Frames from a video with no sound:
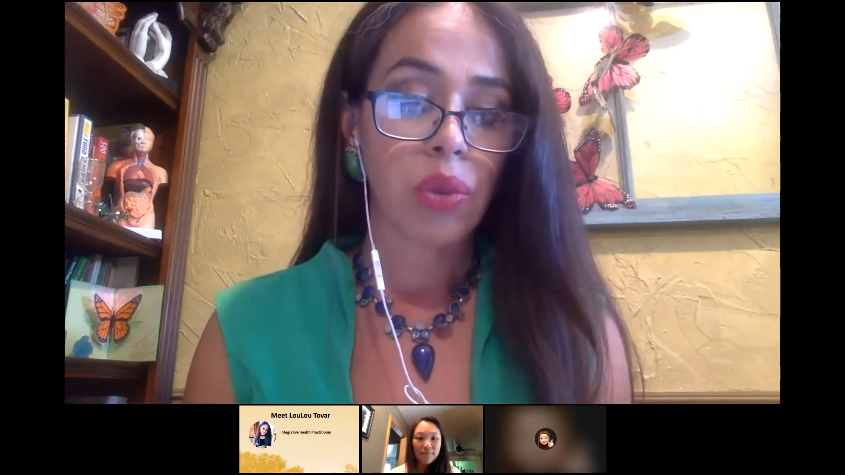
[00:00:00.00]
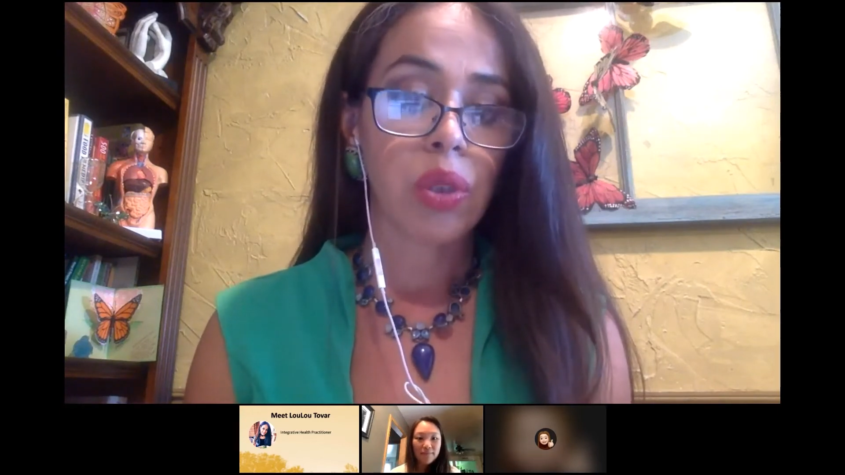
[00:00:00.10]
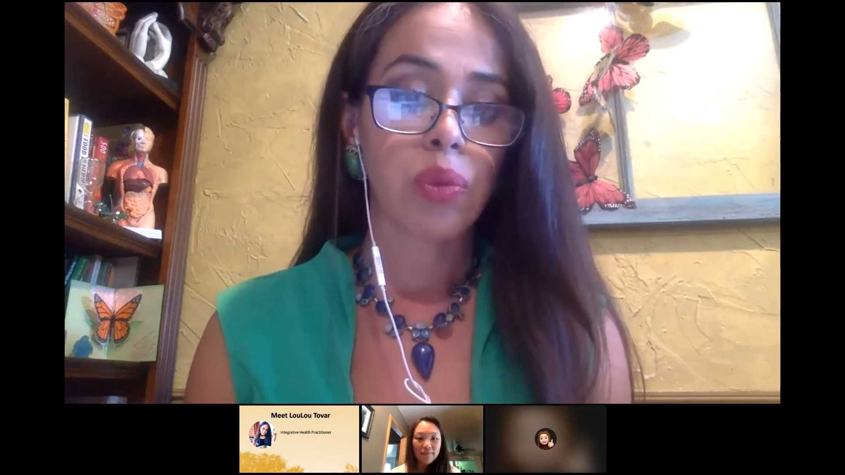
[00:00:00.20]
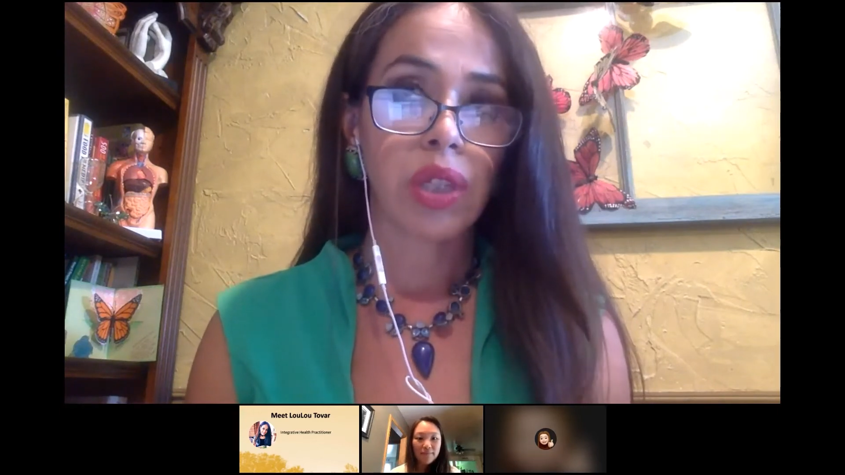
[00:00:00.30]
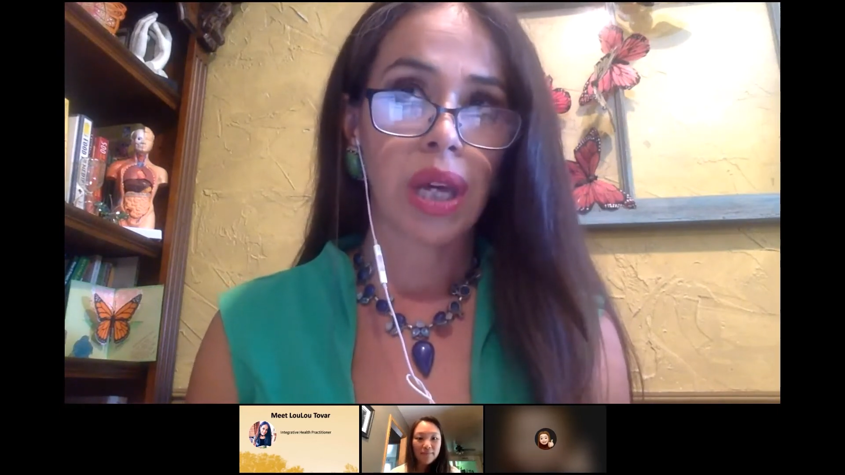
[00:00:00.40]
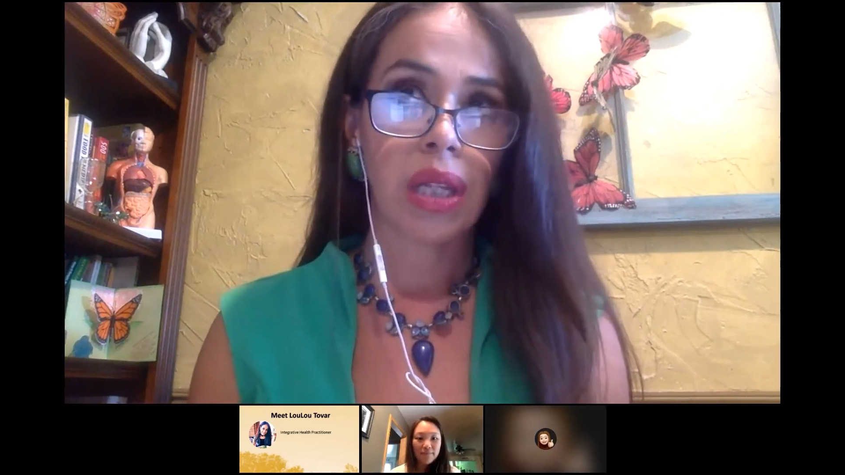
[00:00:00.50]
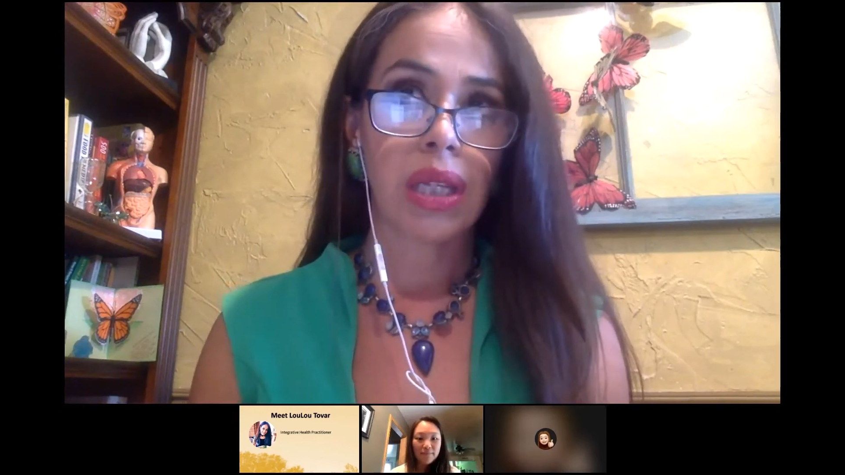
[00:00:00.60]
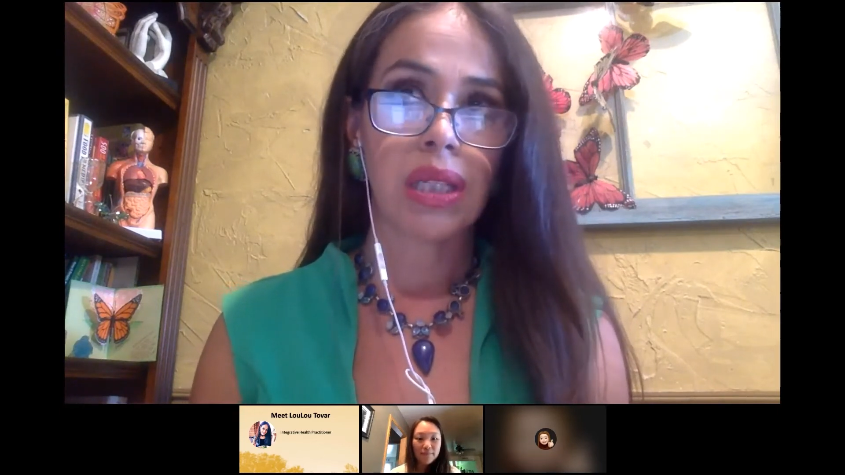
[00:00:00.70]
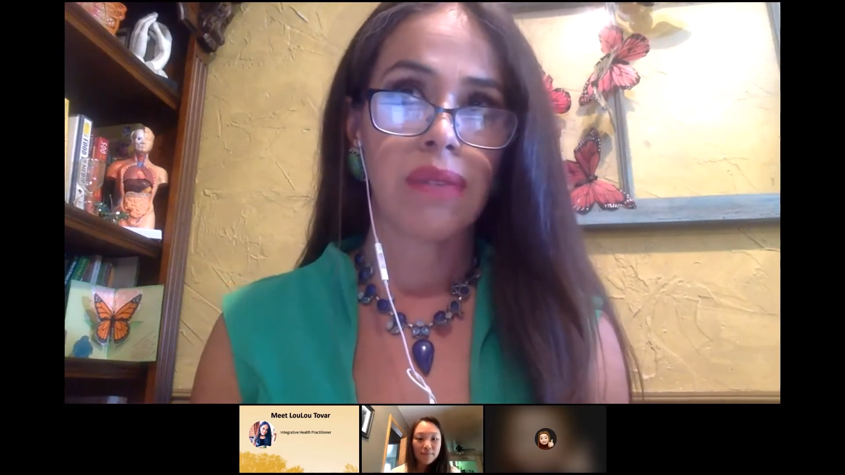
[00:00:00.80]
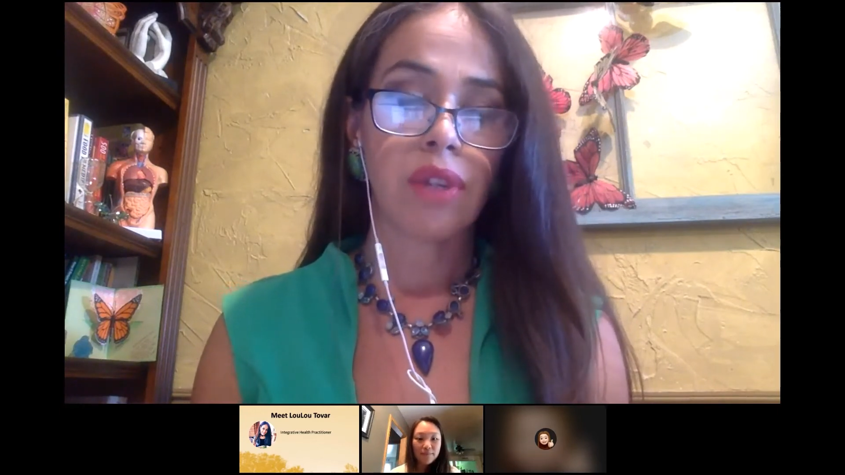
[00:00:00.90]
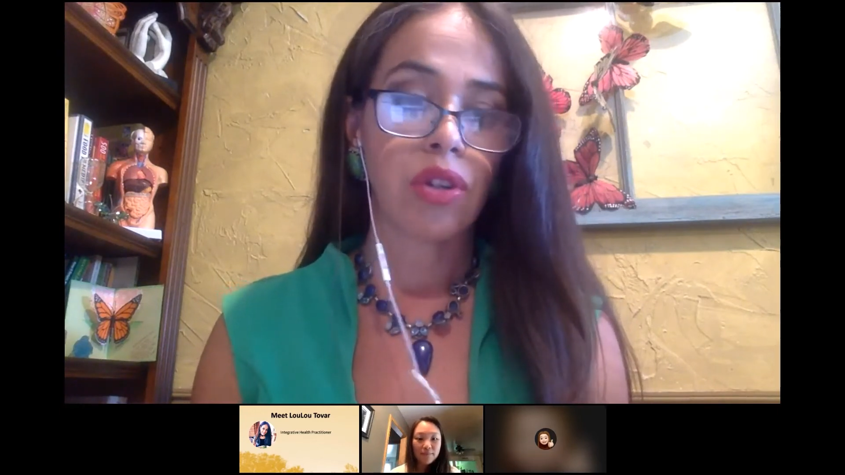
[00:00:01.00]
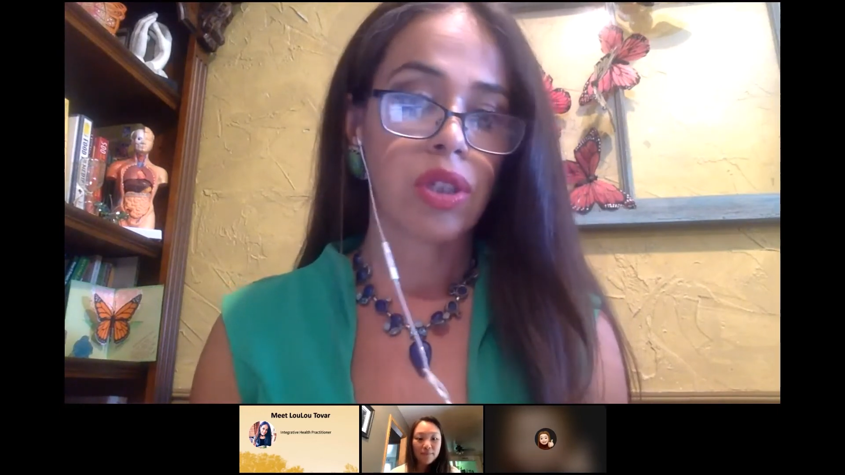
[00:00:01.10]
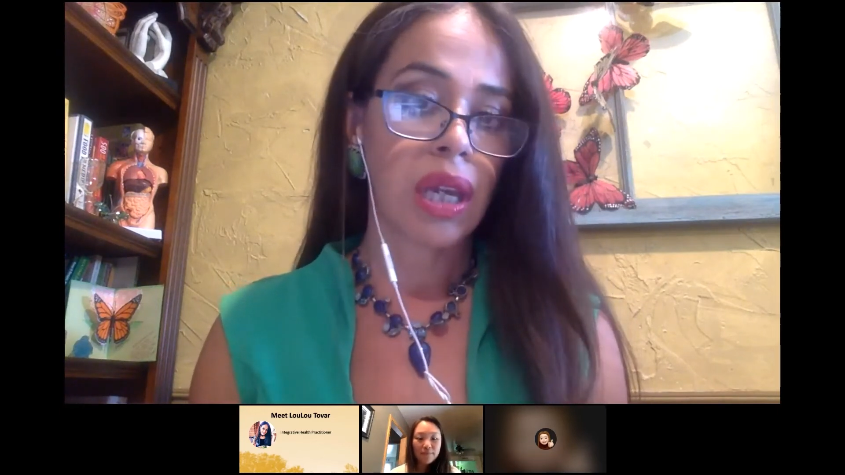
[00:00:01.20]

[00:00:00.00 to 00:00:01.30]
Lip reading: which will tell us if there's